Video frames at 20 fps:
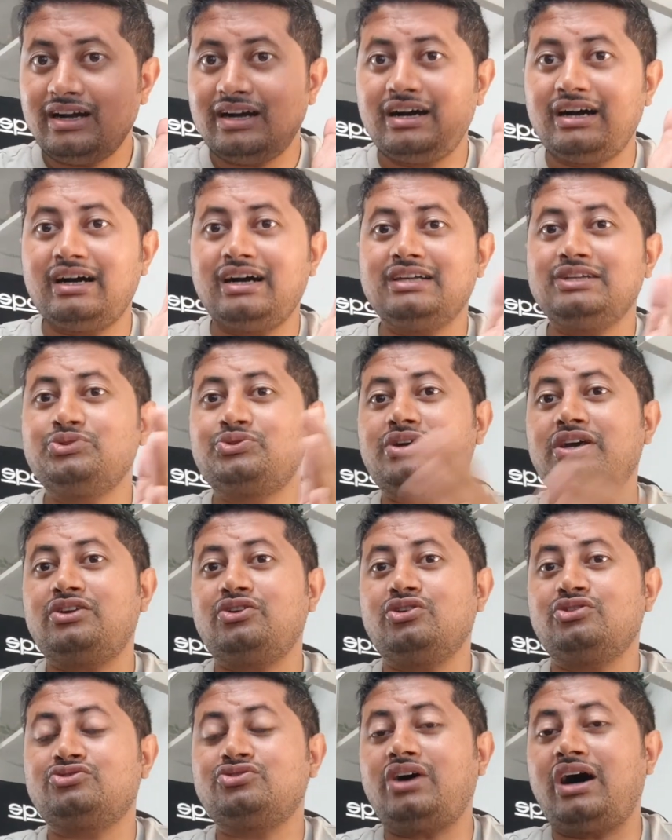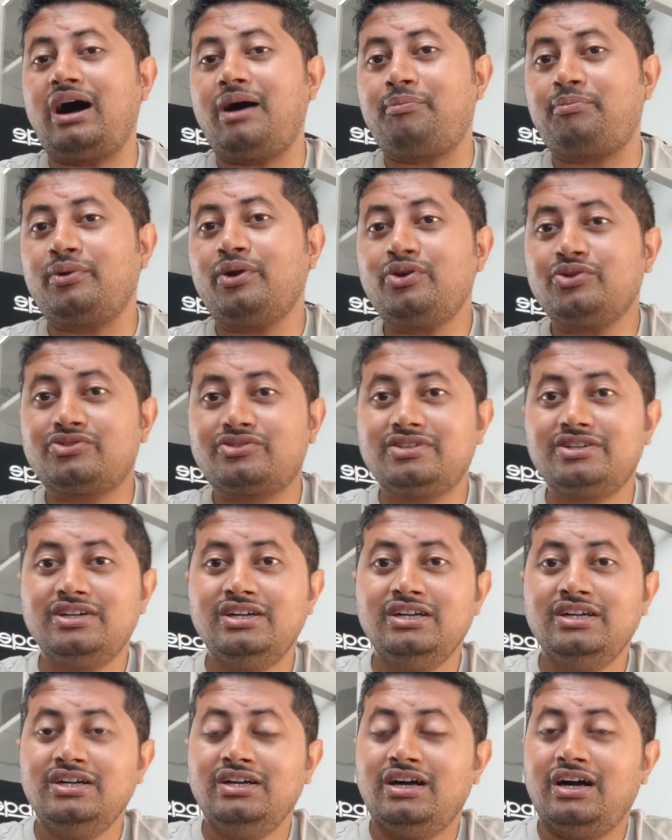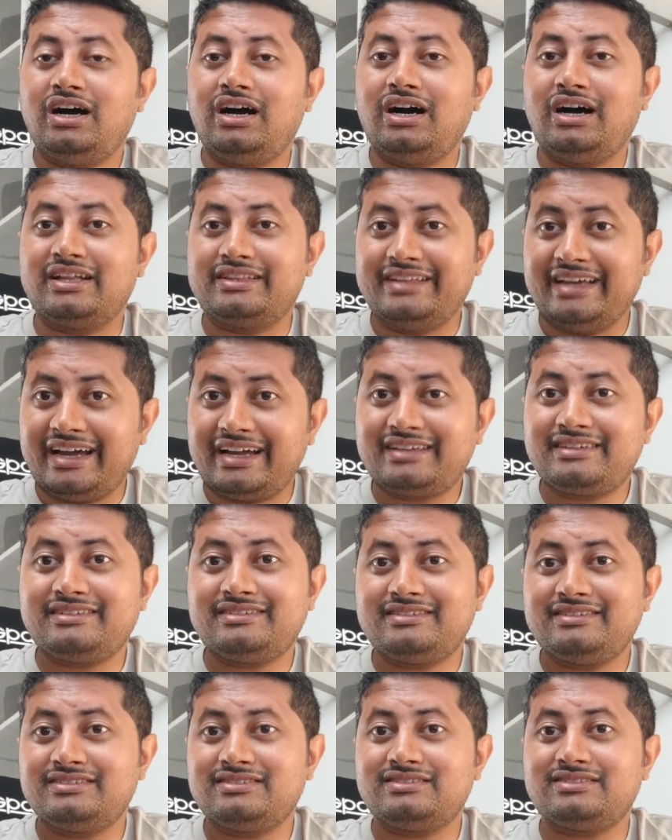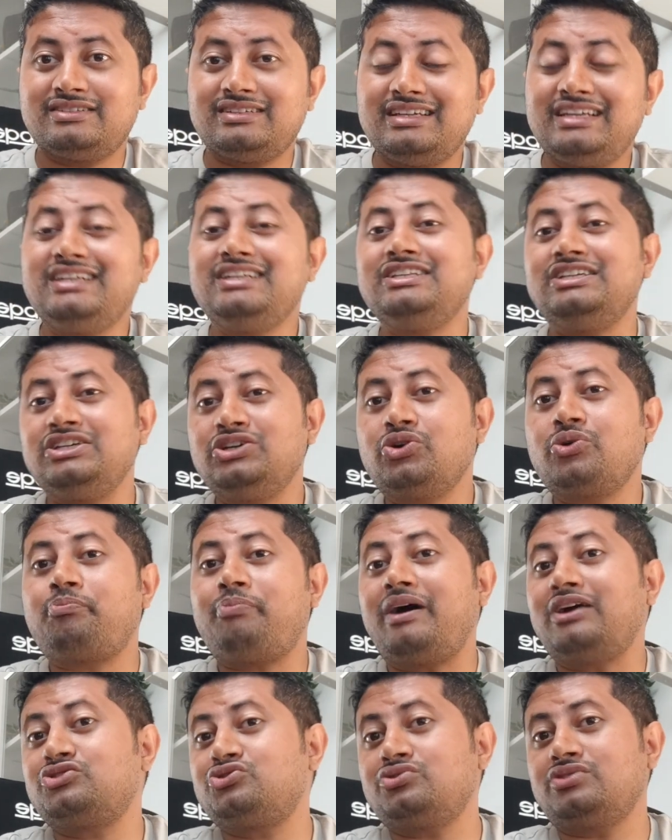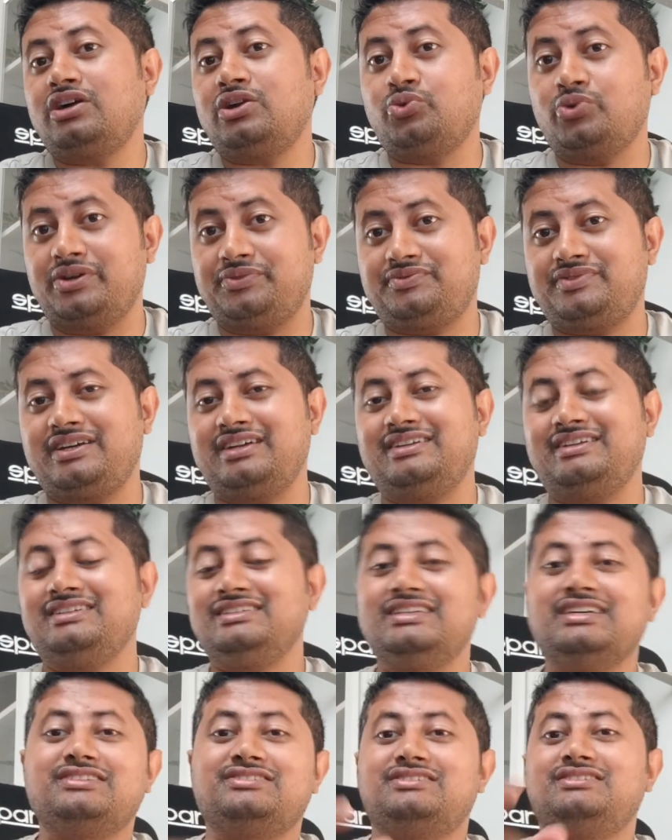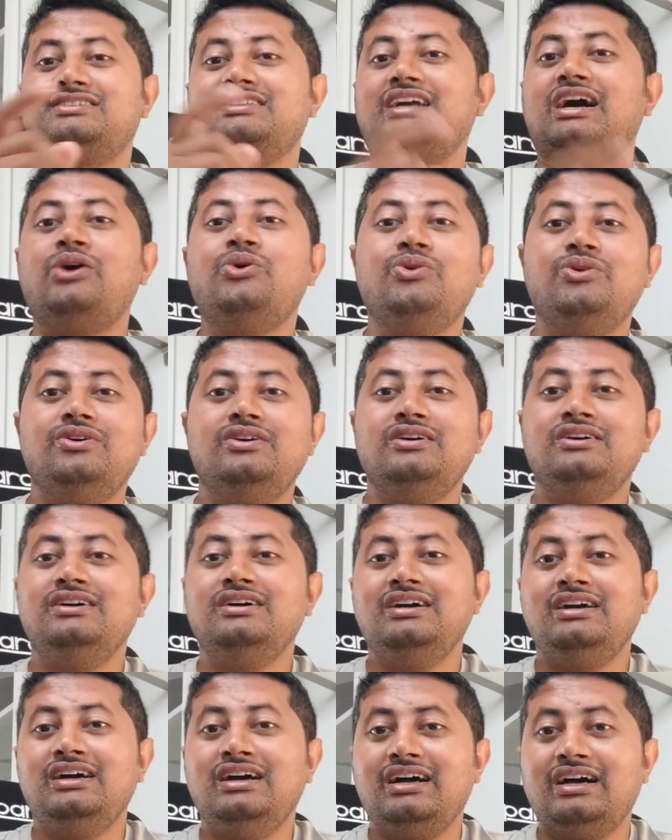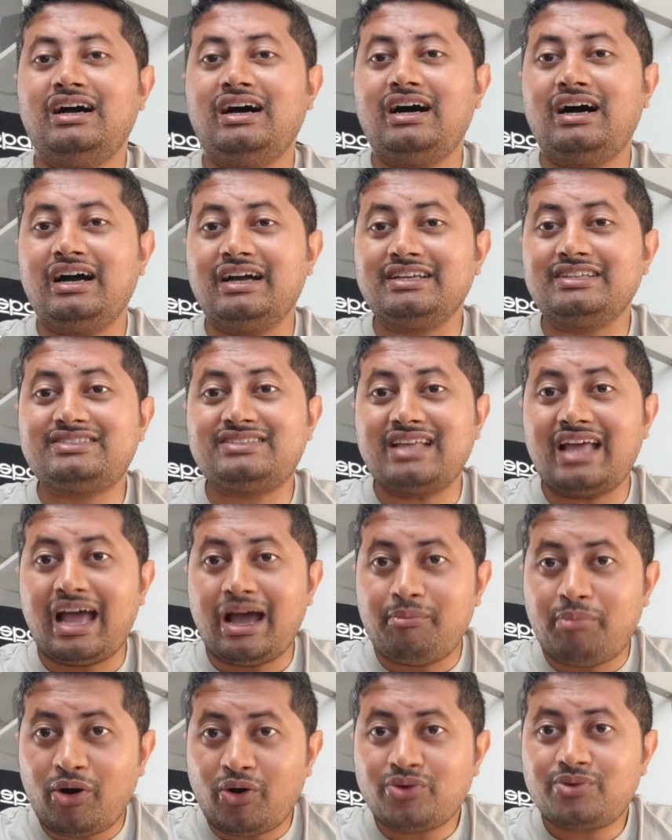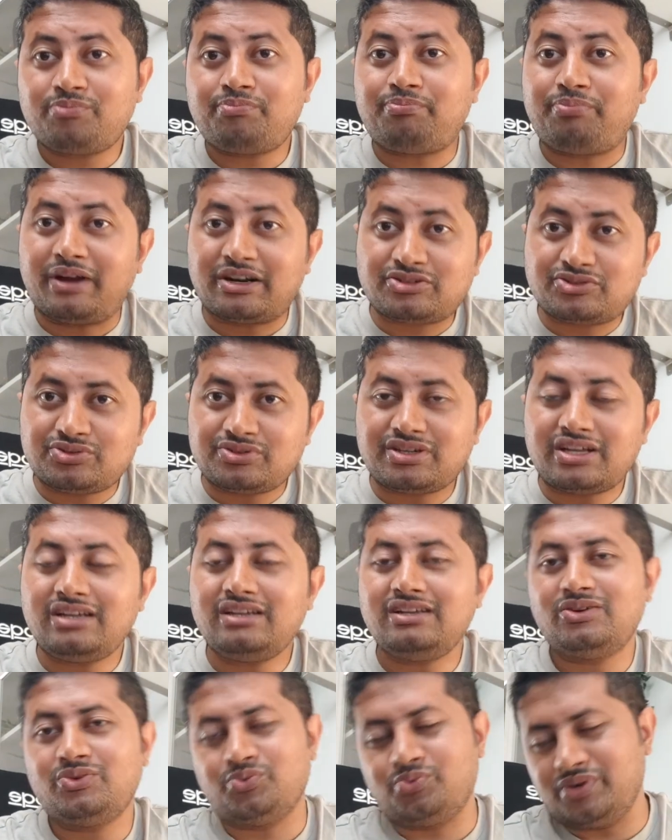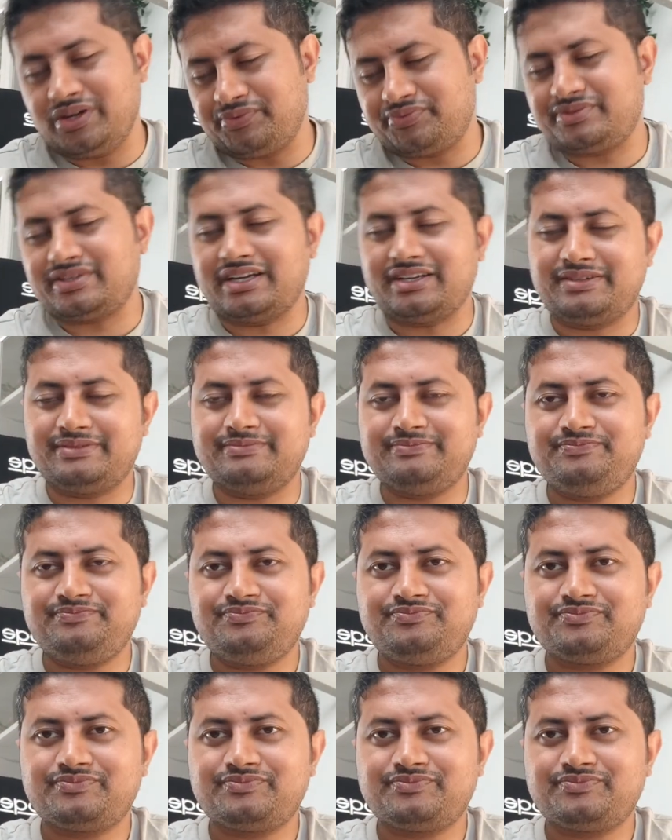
uh, you can also upload uh, that in your personal website yes now uh, is about personal website